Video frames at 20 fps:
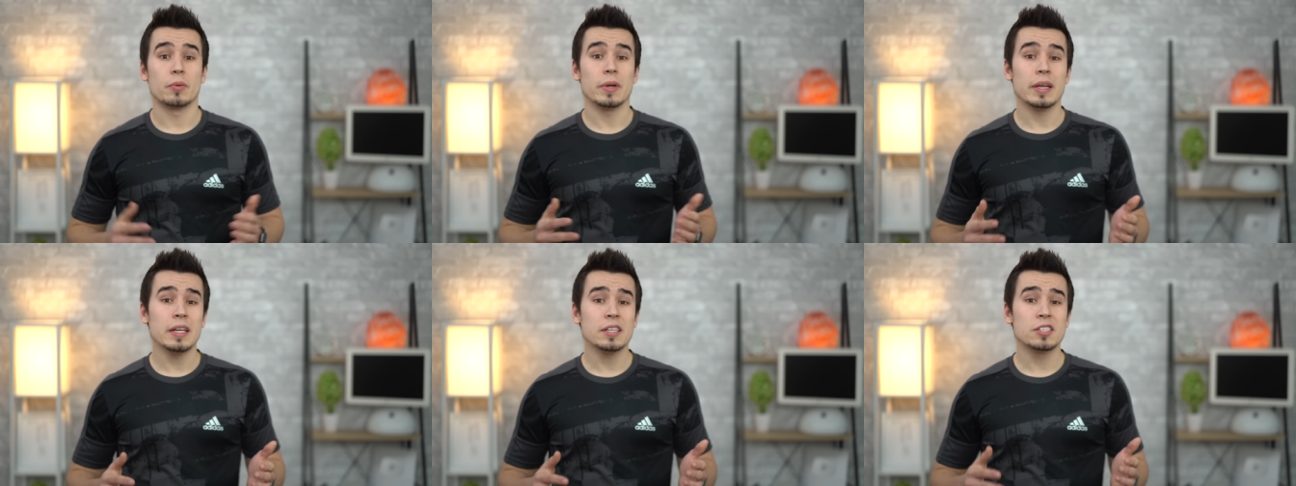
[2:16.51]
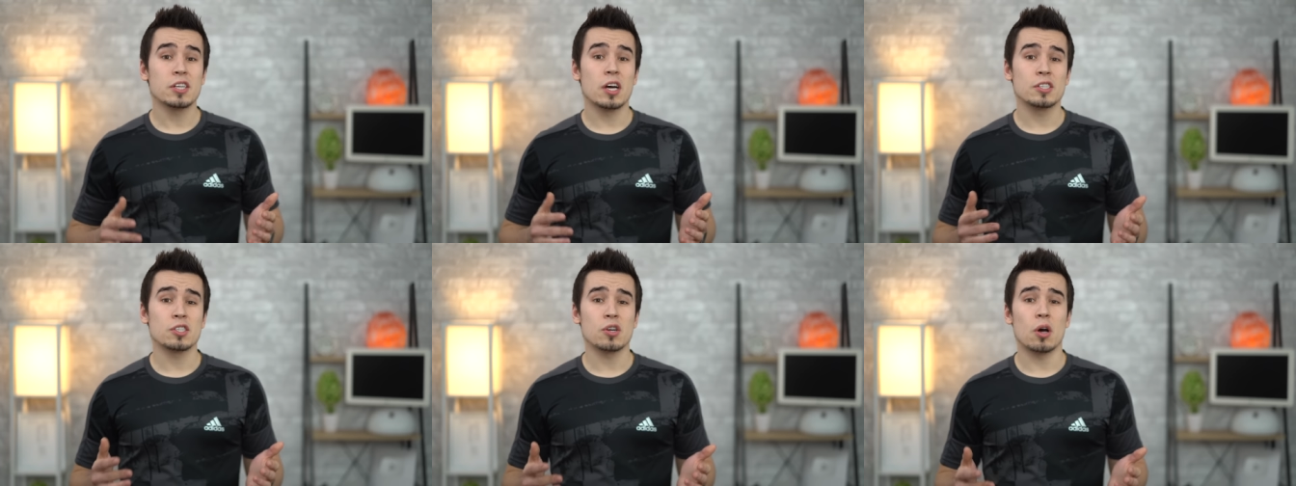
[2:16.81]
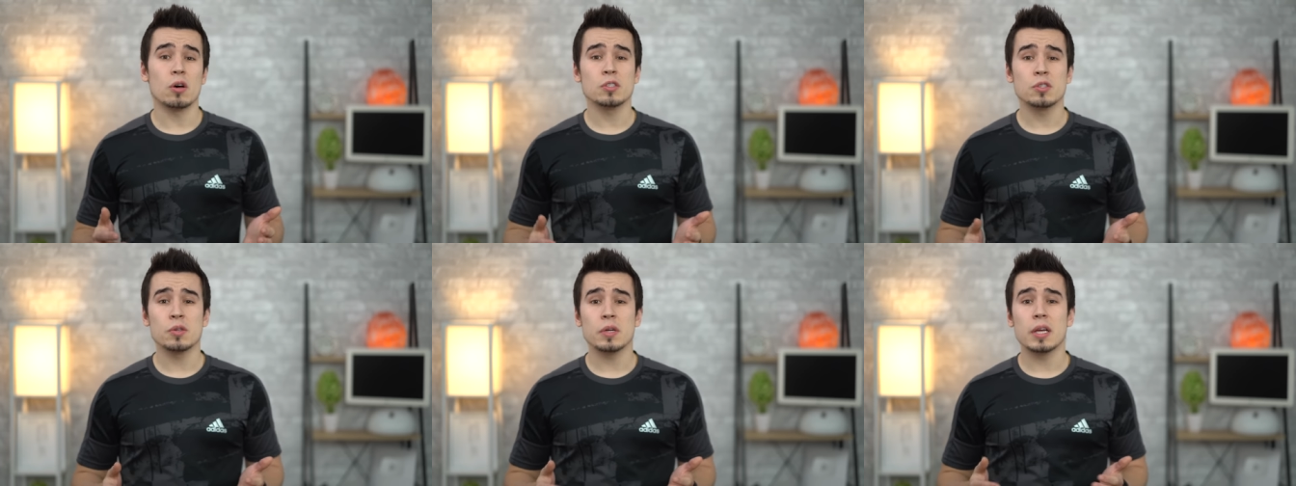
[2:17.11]
3D Touch
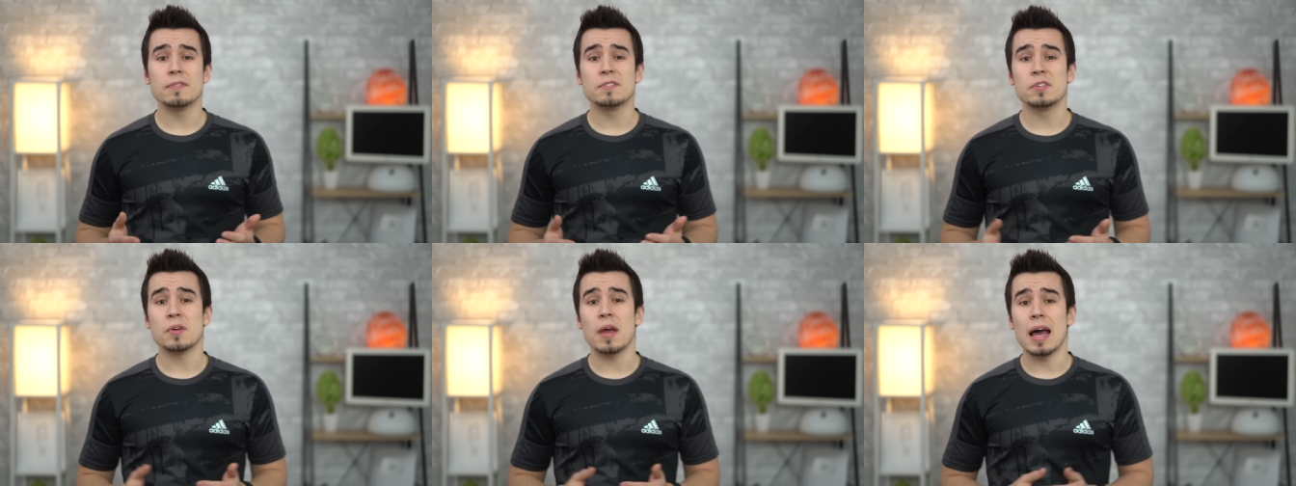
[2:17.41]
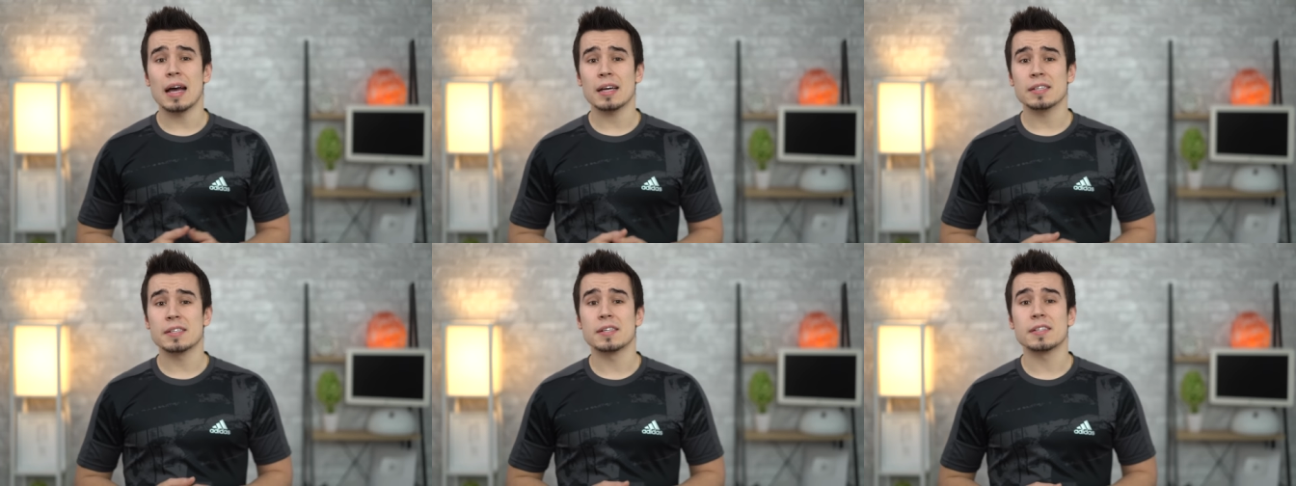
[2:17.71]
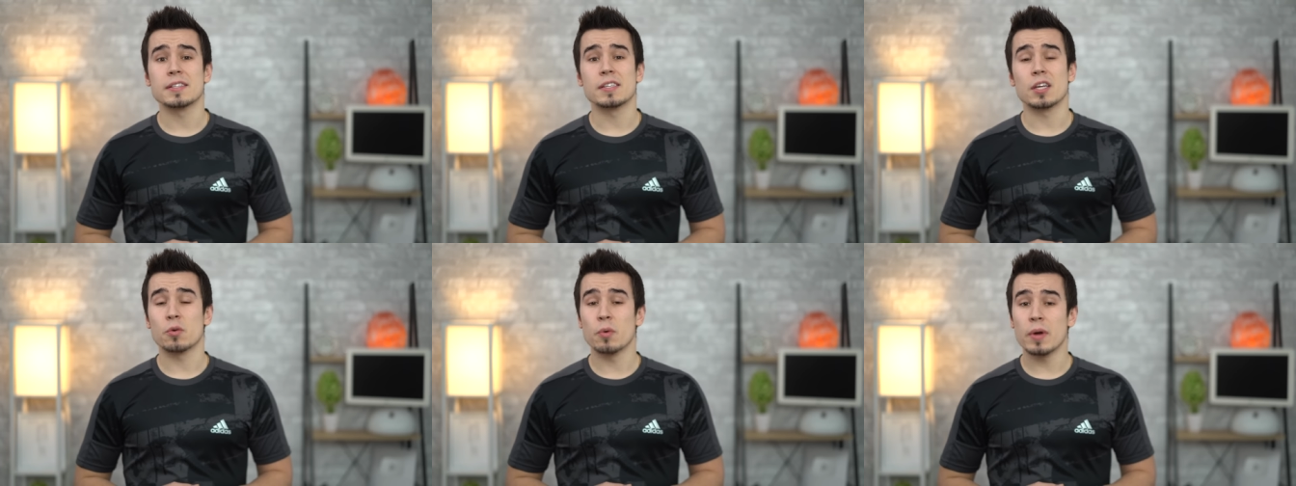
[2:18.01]
also gives you
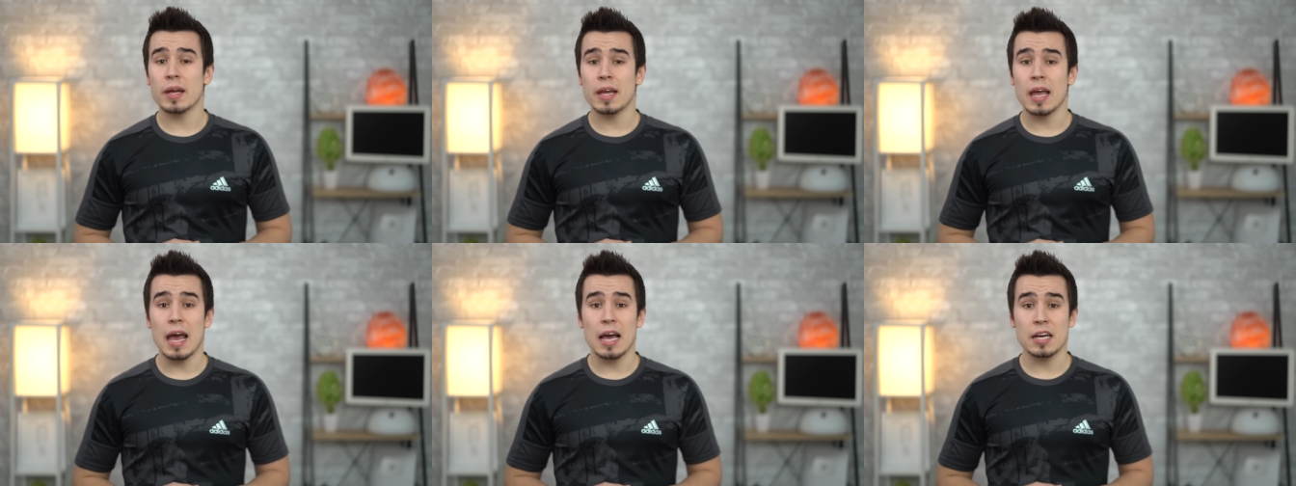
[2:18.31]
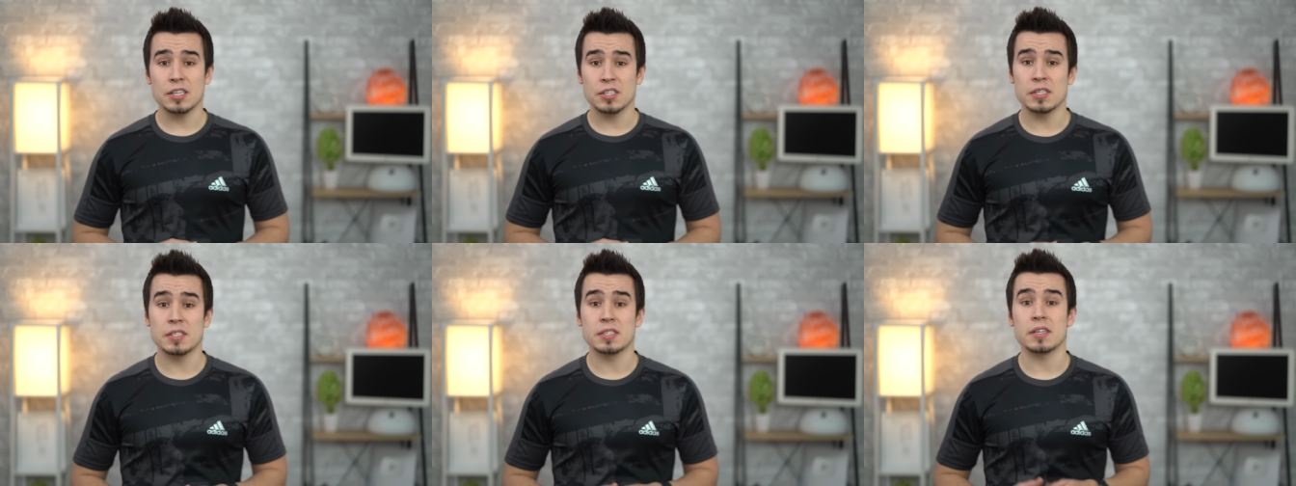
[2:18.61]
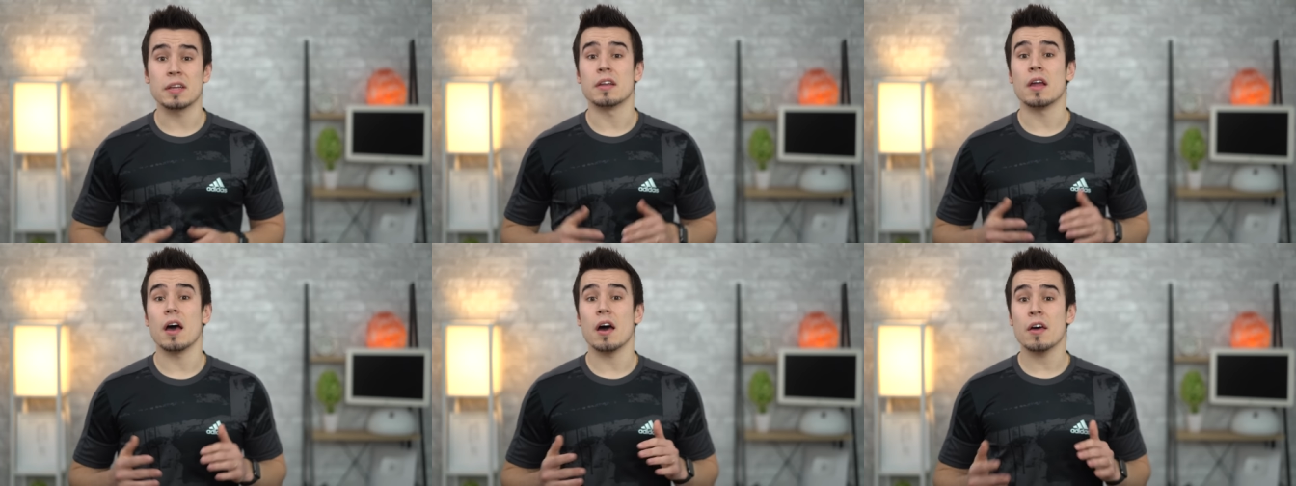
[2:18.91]
access to quick
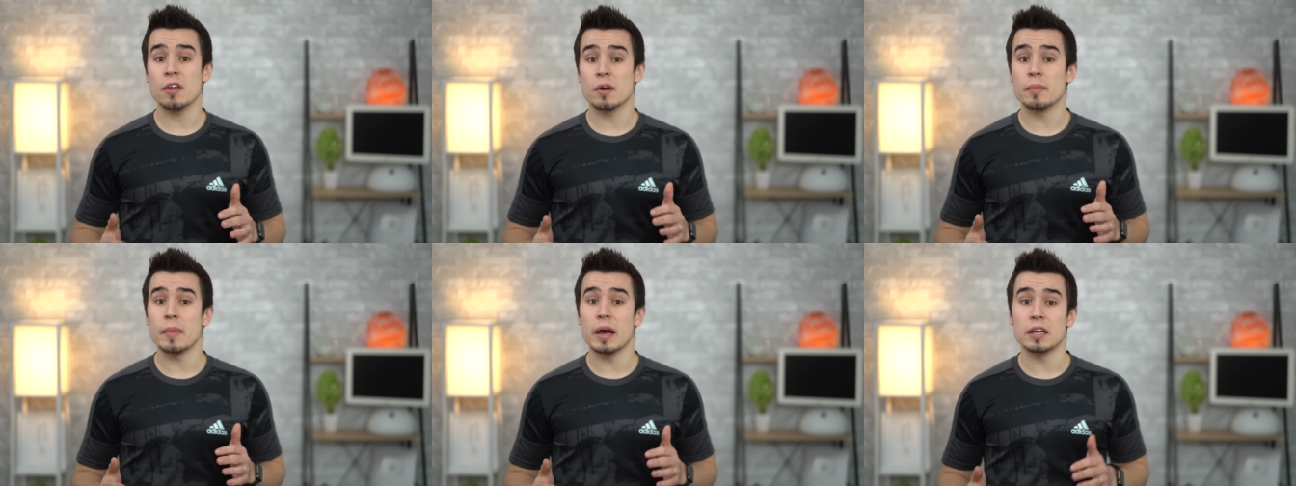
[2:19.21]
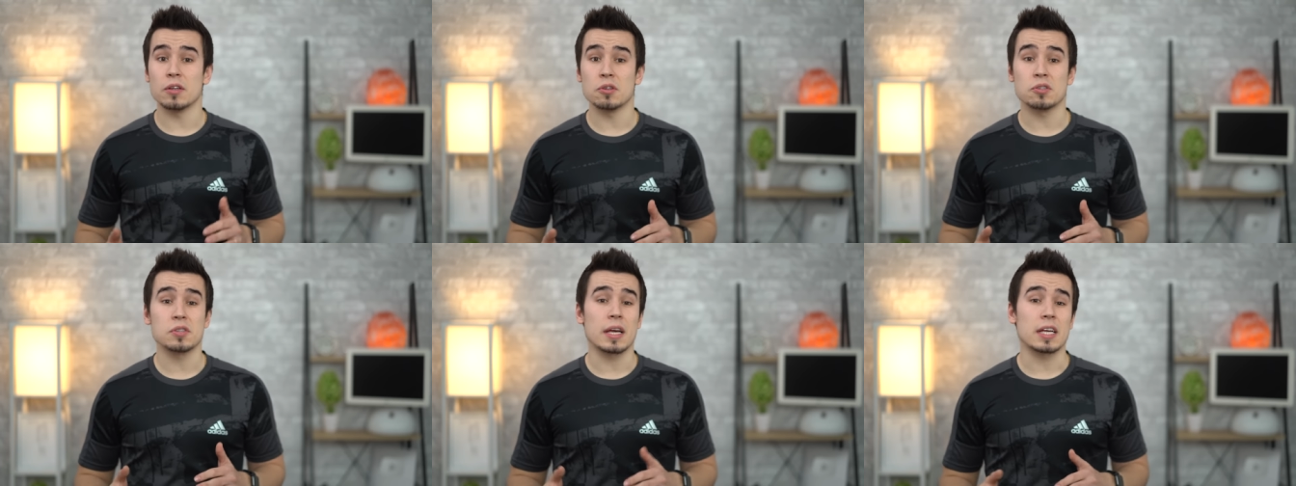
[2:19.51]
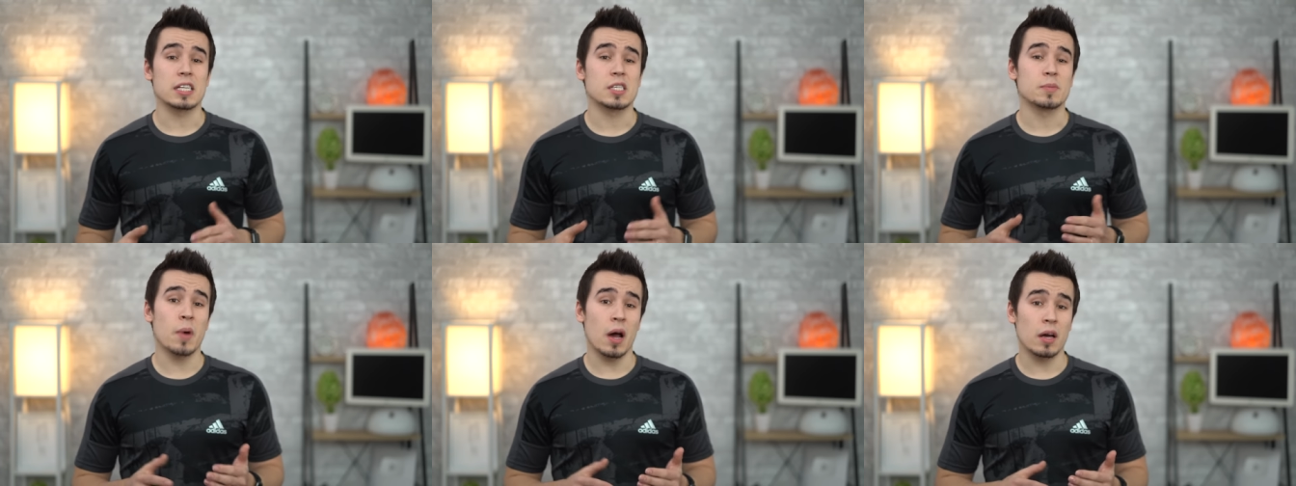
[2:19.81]
actions in other menus
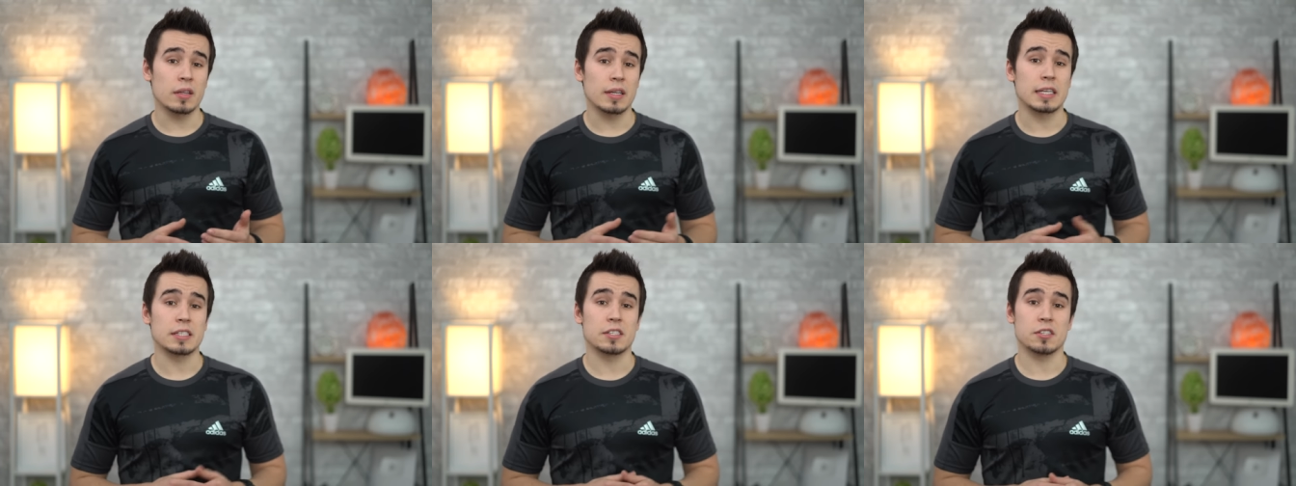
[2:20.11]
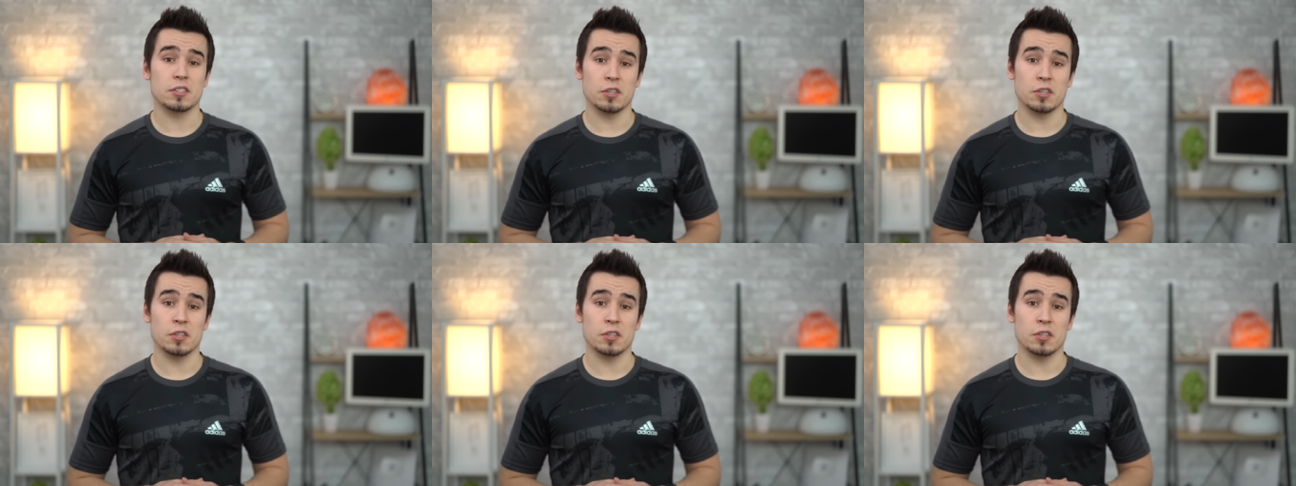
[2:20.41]
like Spotlight